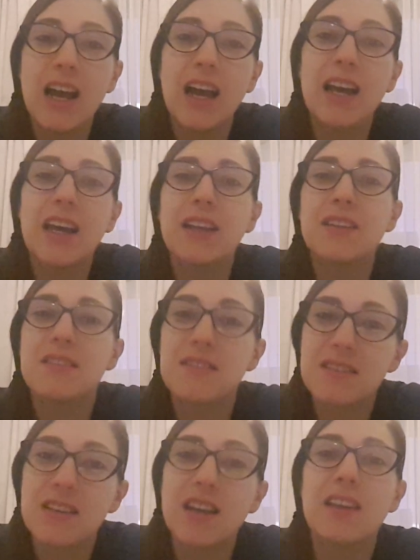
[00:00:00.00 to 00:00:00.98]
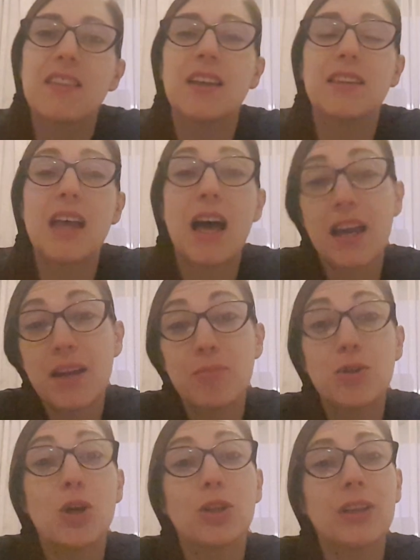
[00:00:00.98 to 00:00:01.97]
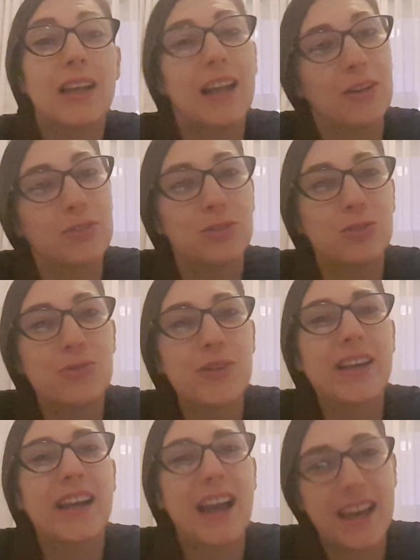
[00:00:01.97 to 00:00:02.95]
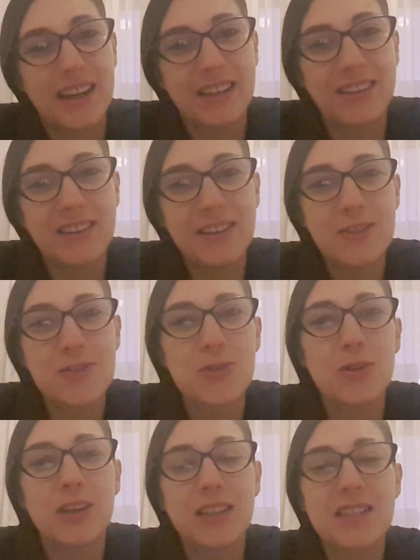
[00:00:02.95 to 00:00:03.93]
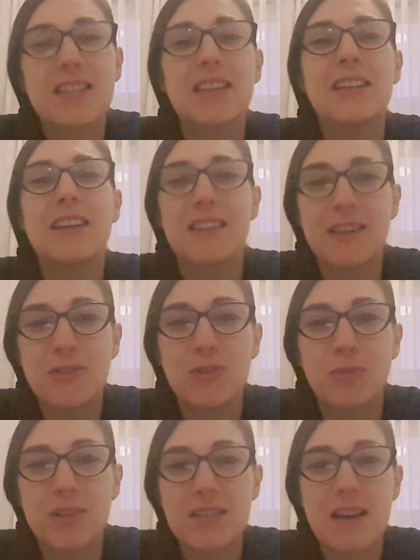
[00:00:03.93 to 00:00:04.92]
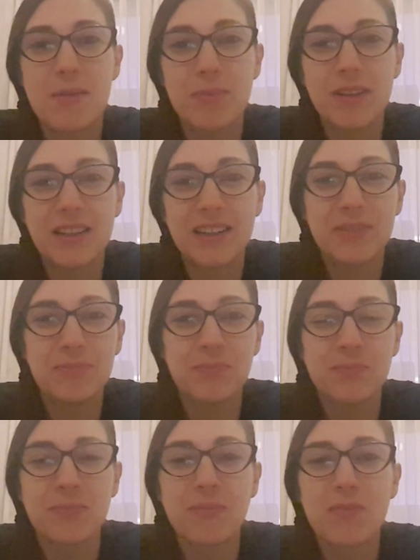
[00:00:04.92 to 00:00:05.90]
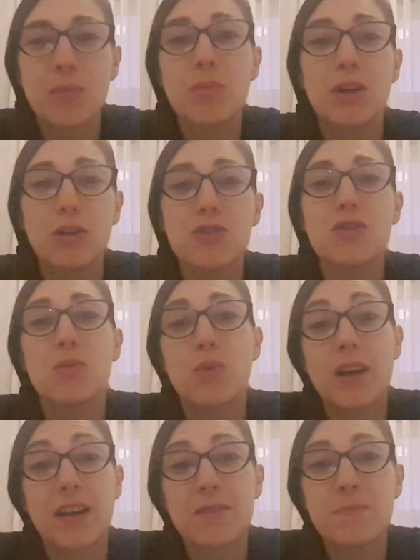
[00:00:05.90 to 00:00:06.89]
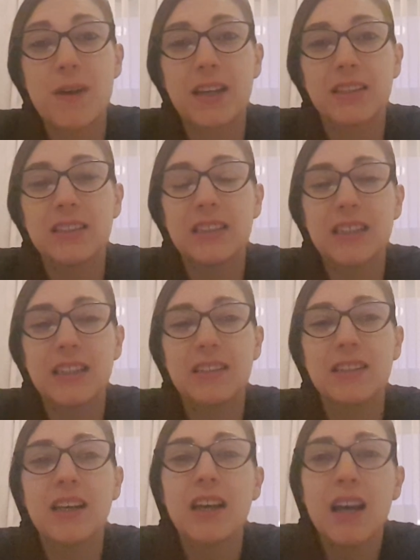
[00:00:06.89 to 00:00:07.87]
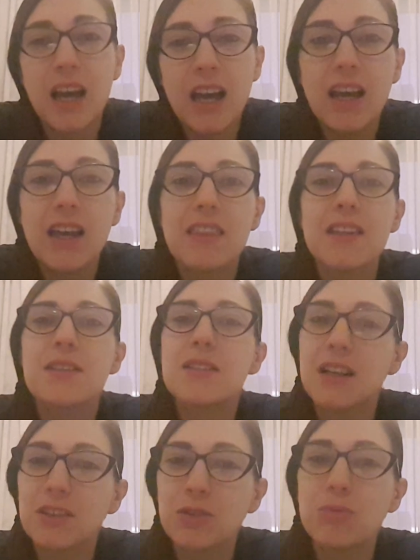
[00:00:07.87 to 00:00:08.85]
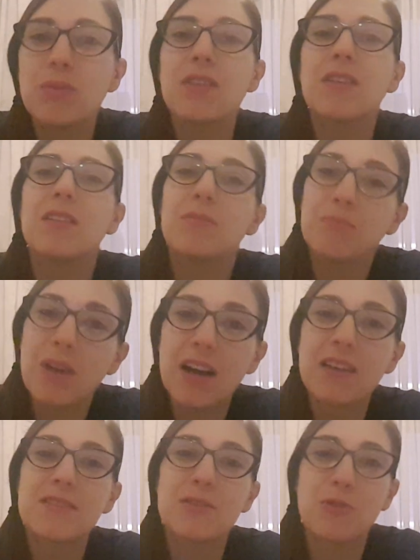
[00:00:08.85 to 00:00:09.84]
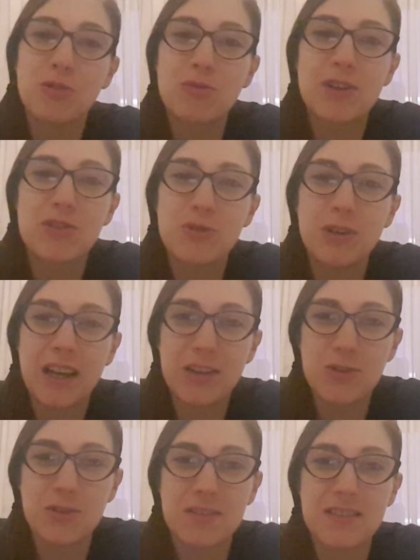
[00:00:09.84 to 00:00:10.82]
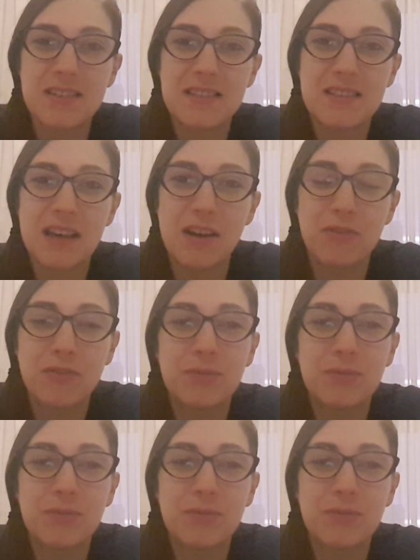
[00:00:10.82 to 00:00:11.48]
And he said that I am not allowed to drink anything. So instantly they knew what's happening because they were expecting it. And they started with their hugs and congratulations and stuff.